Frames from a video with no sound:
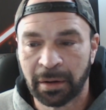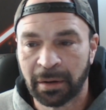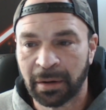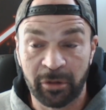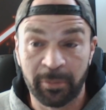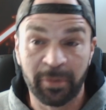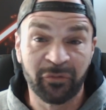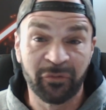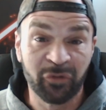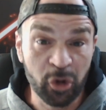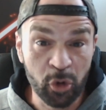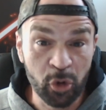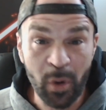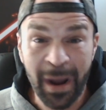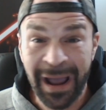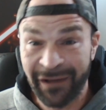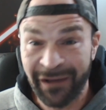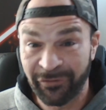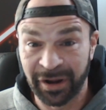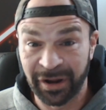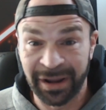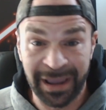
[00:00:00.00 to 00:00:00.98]
If you
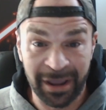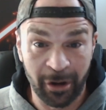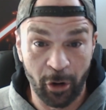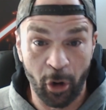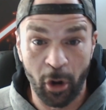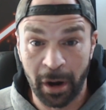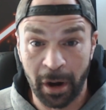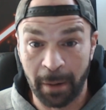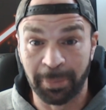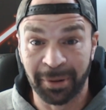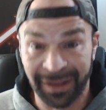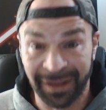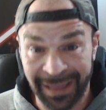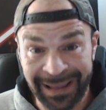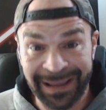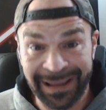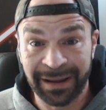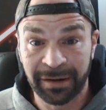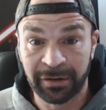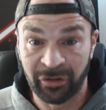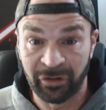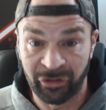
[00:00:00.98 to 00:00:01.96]
have to get on a
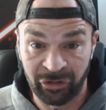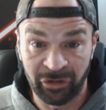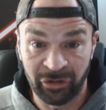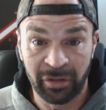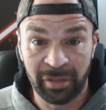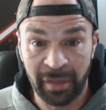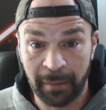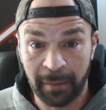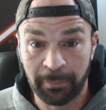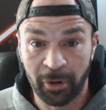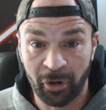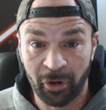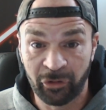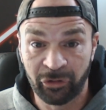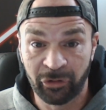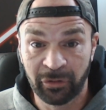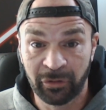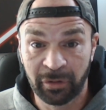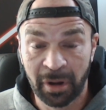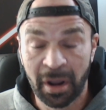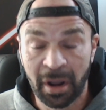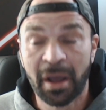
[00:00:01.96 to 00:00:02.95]
plane to see that
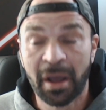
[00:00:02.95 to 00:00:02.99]
person,